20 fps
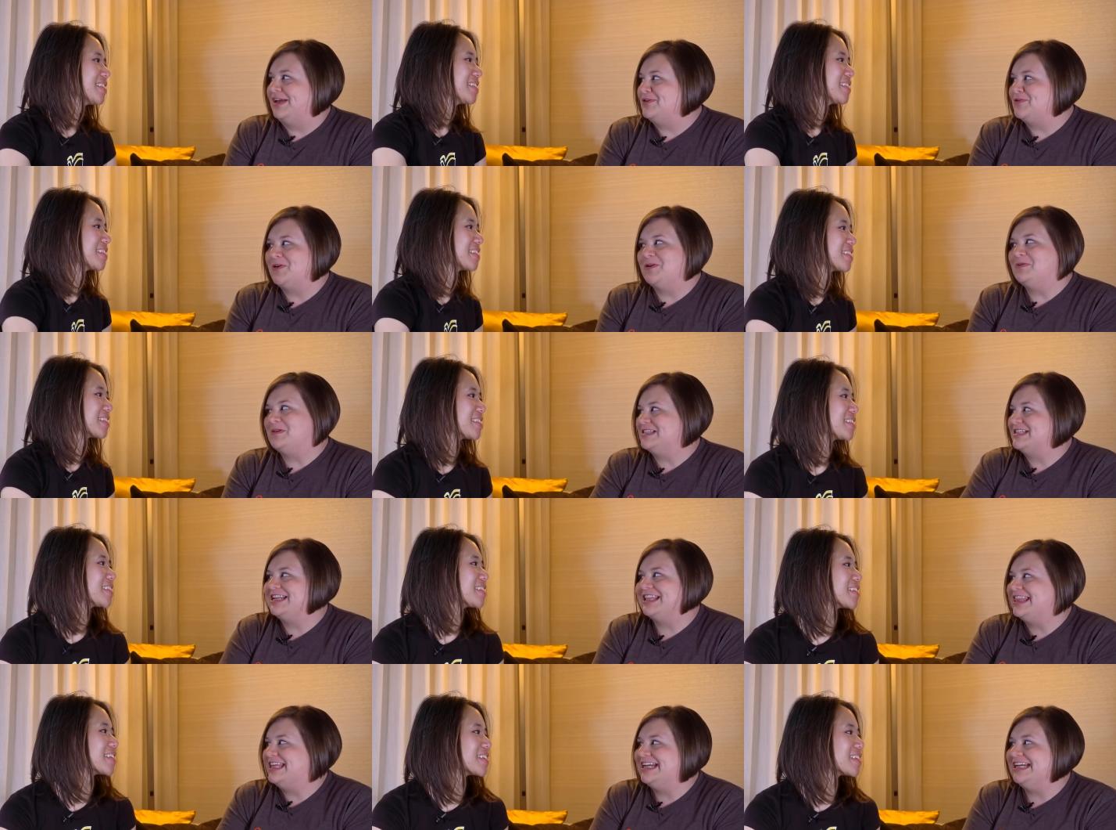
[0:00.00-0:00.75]
Speaker 1: Android
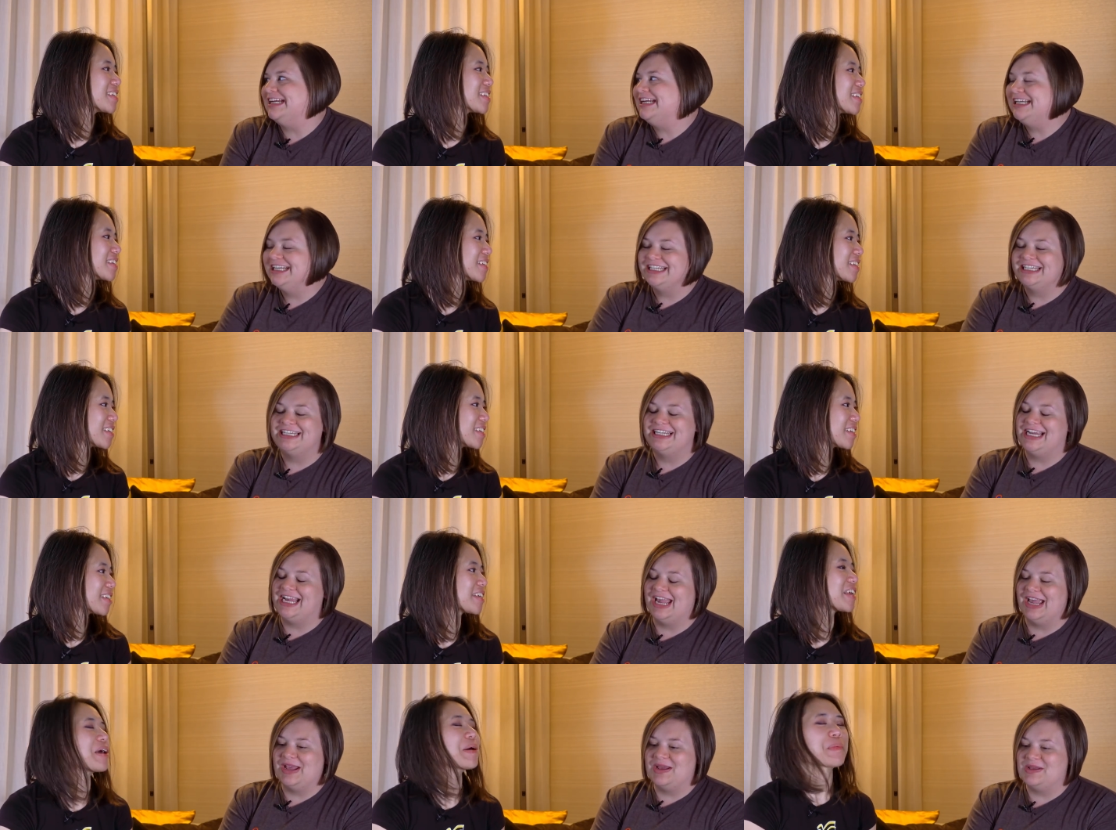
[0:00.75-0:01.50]
wasn't a thing. Uh,
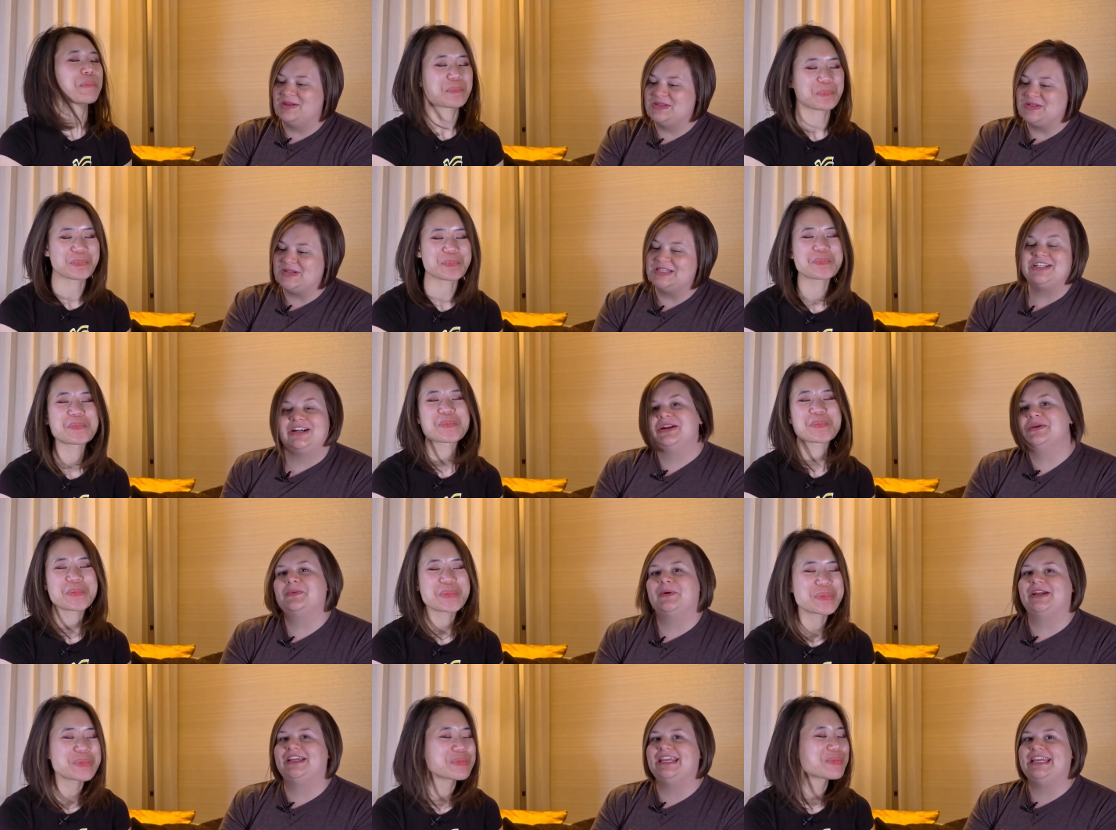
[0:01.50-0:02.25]
yeah. So I started
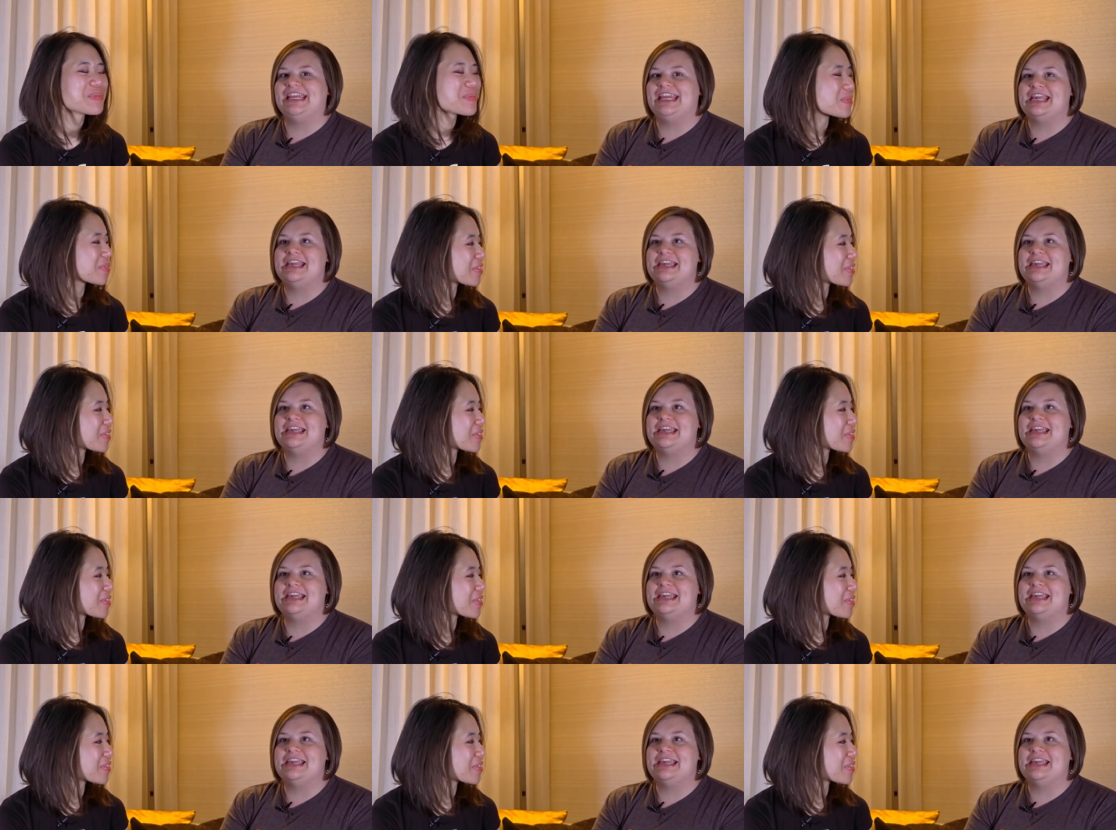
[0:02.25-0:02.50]
working